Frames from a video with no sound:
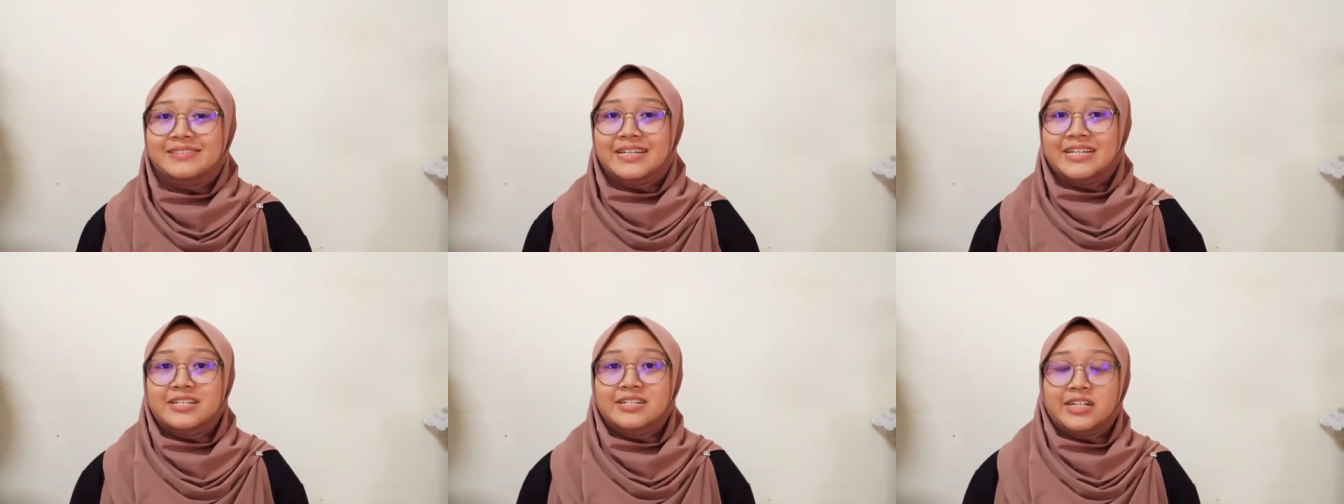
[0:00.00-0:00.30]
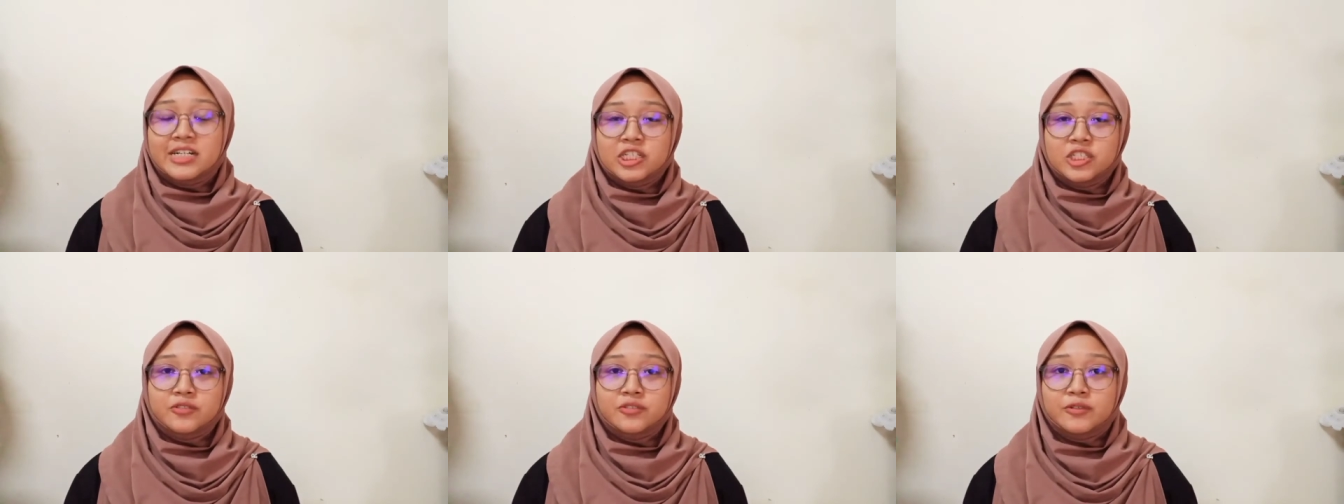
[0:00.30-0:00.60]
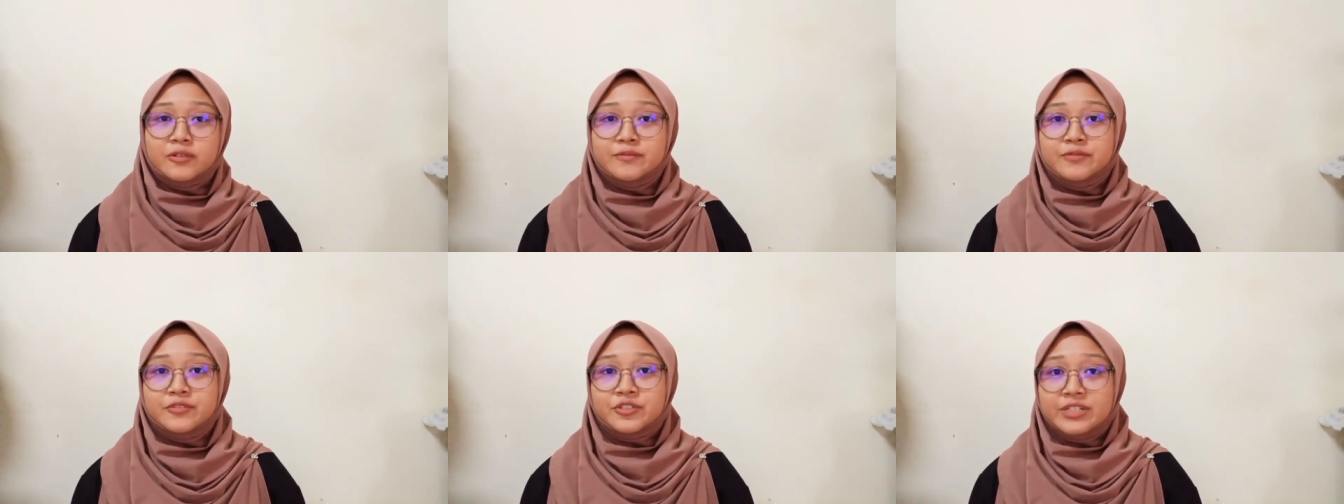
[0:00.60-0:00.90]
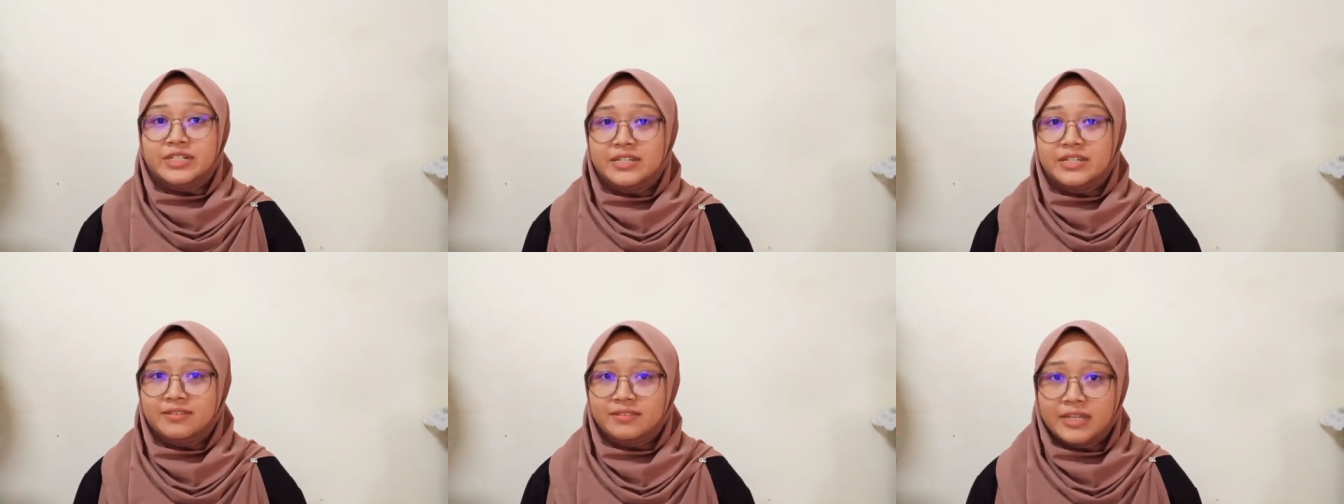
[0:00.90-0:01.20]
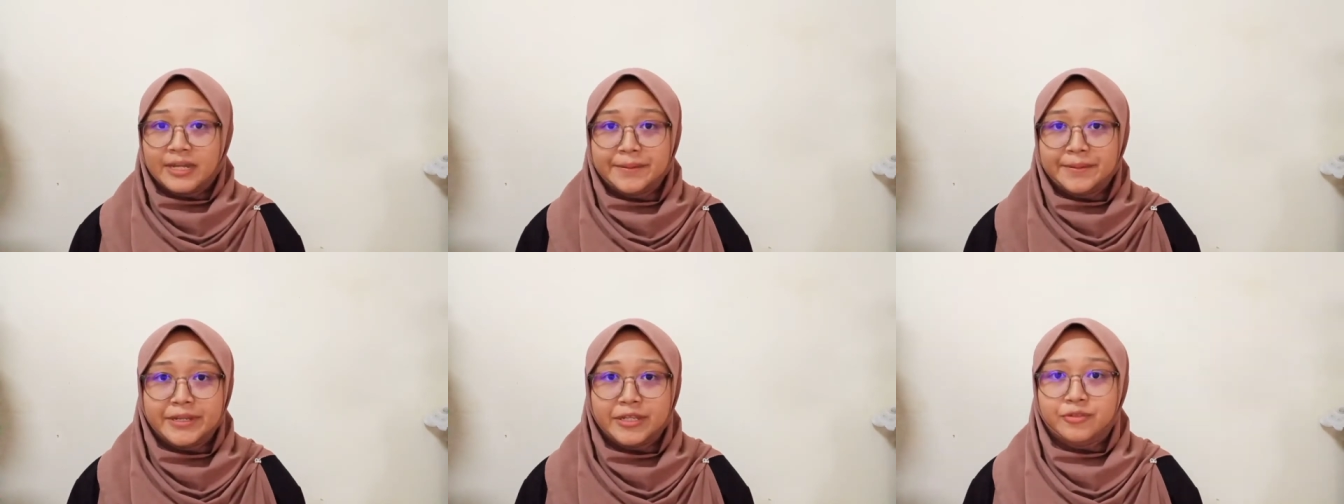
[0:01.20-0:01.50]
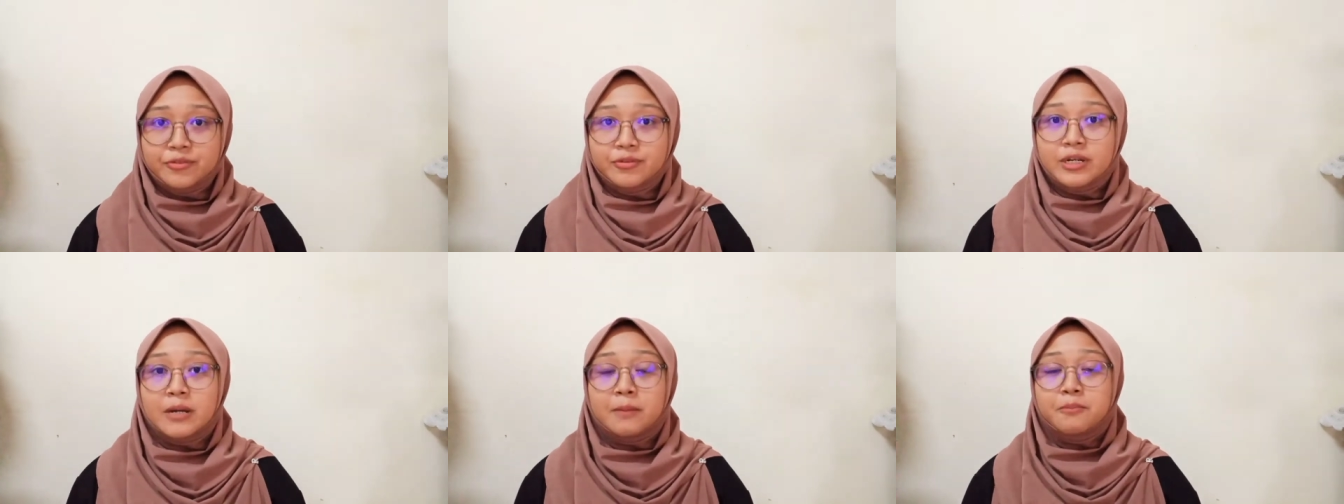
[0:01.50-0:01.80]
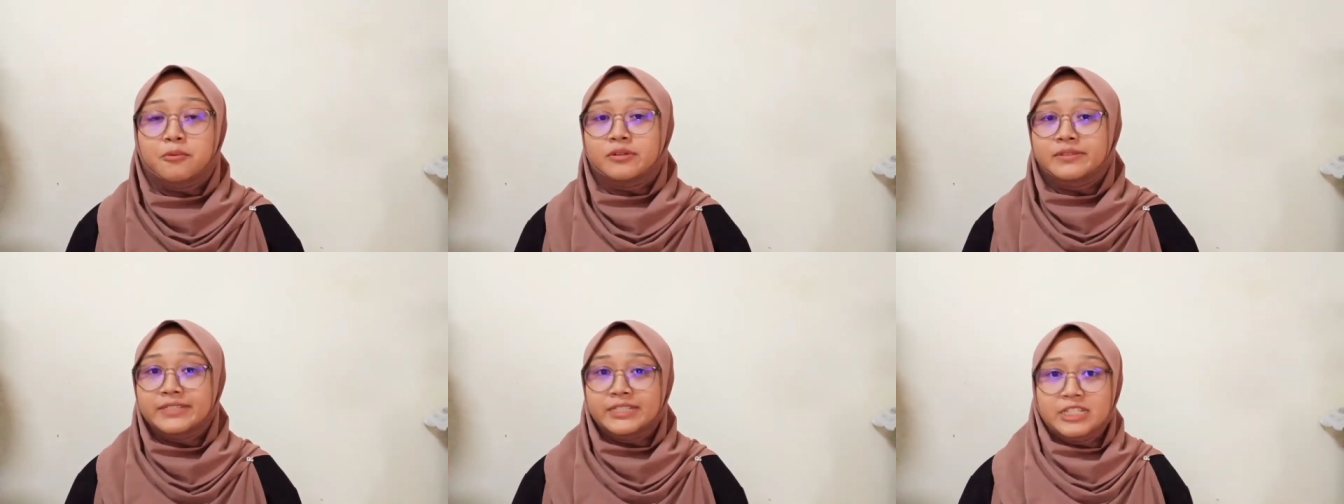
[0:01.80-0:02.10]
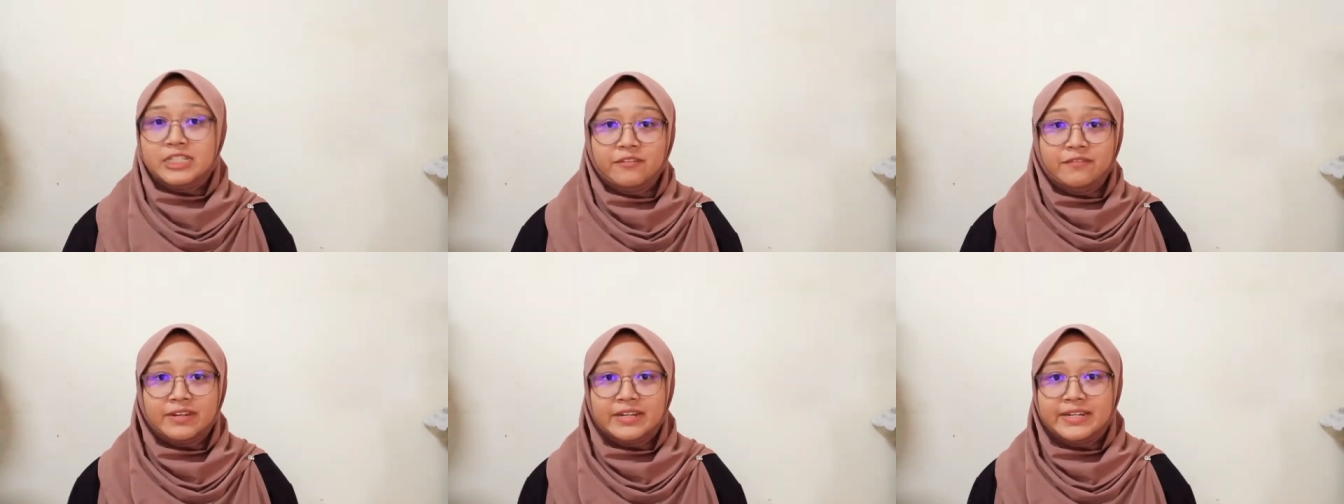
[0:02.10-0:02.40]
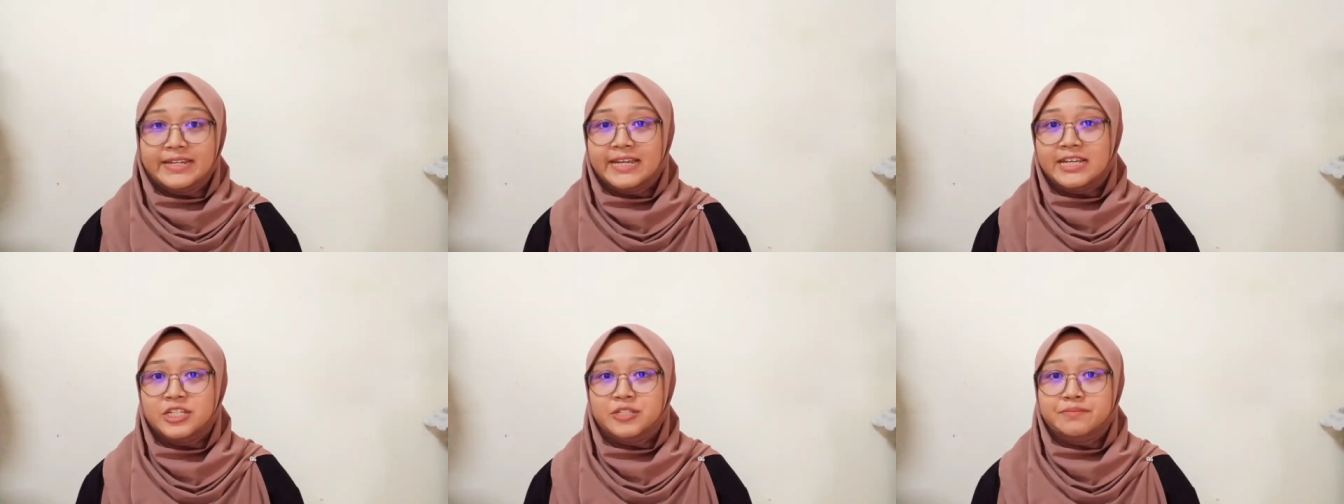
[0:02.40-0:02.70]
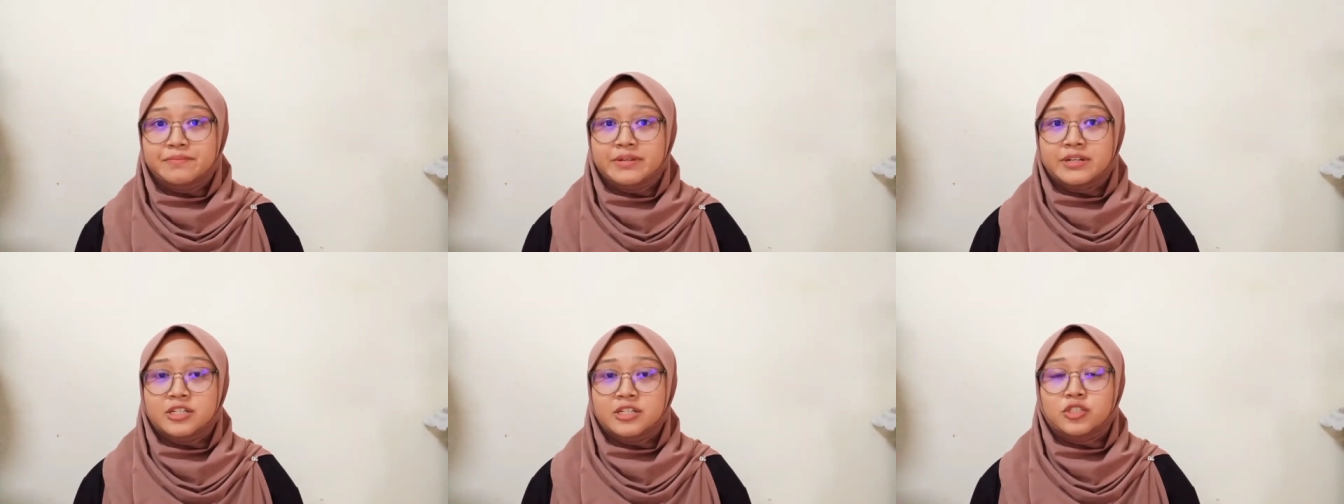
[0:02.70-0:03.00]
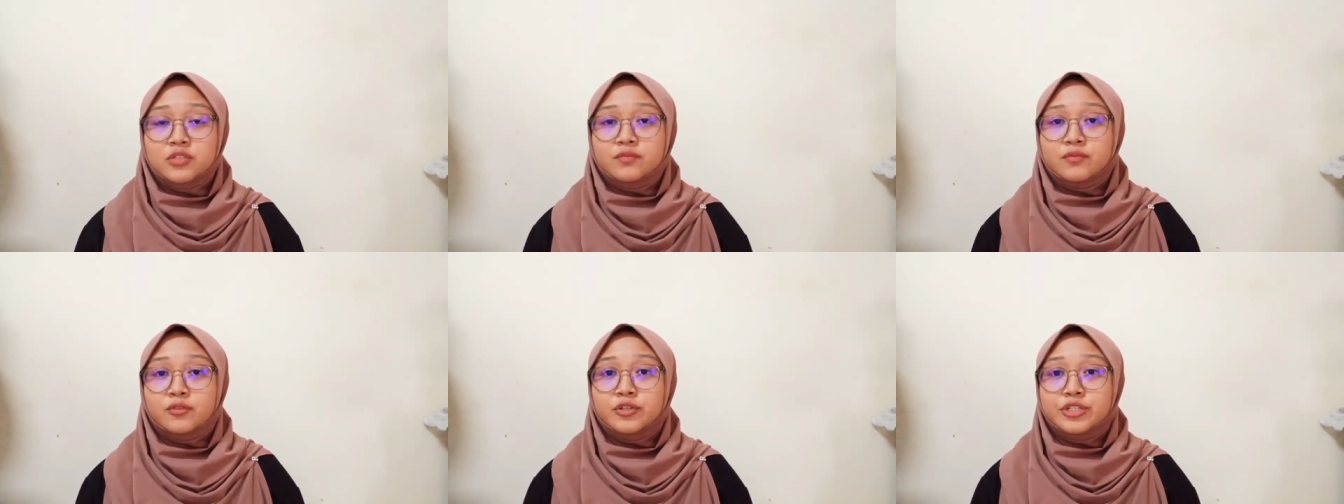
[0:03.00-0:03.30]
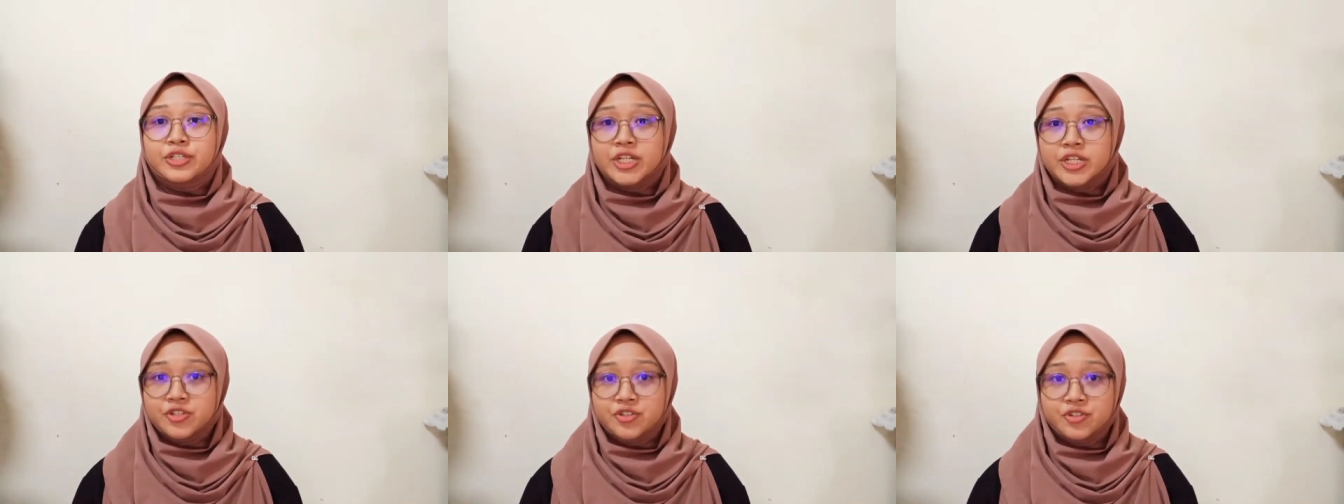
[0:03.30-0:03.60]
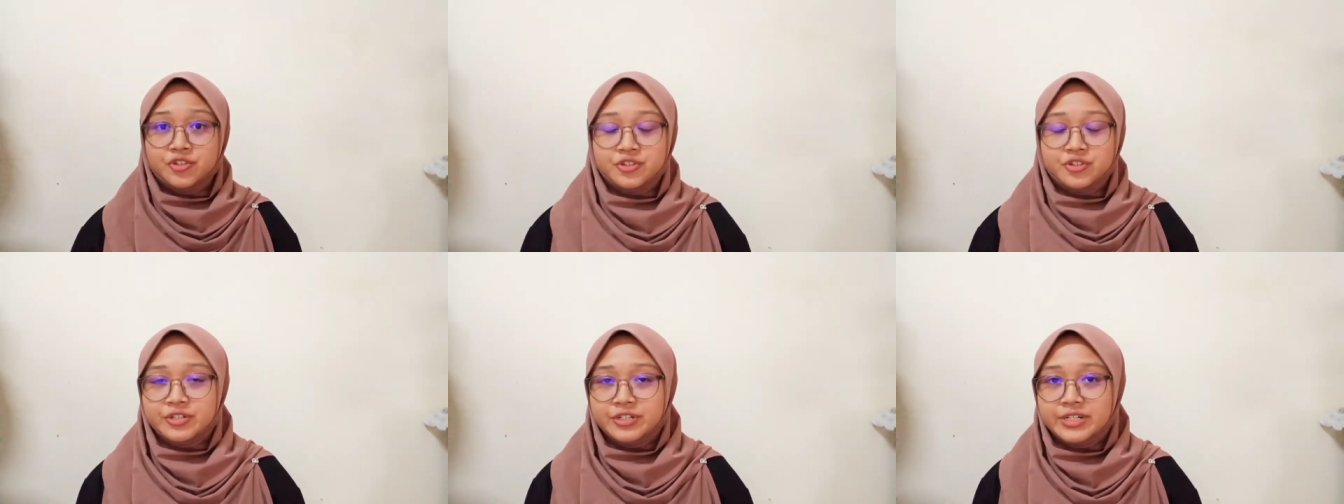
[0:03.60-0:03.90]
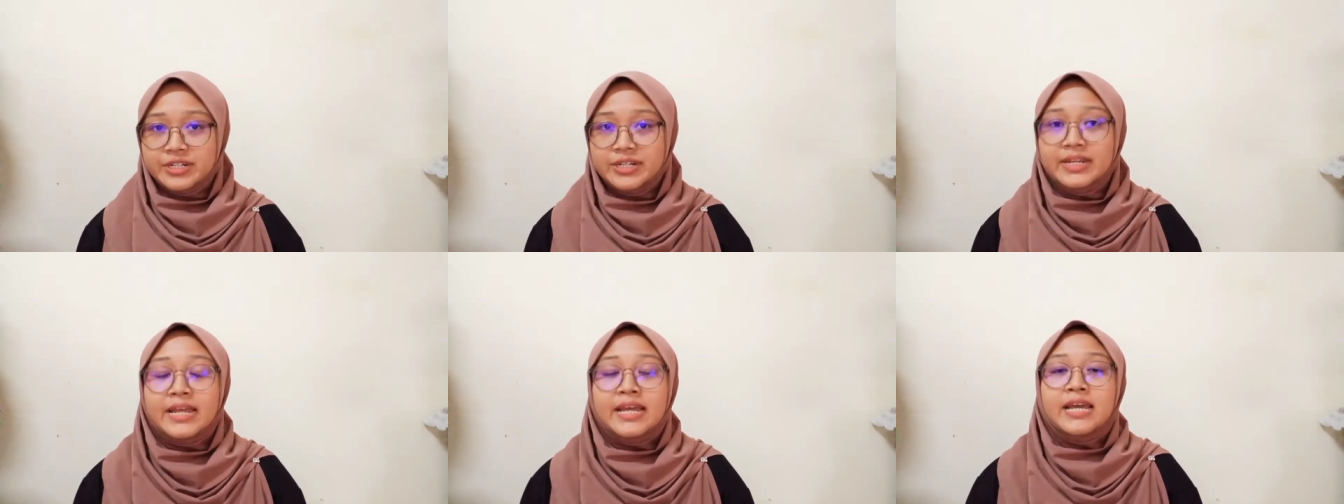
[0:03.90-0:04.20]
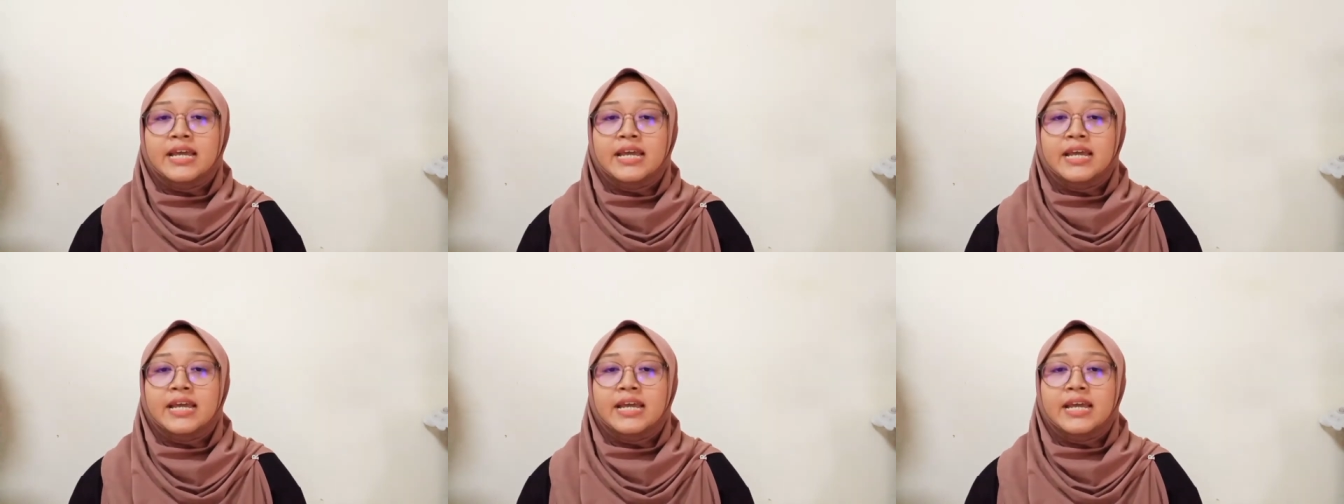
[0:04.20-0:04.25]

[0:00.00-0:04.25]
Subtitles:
can transform screen time into a positive learning experience for their children.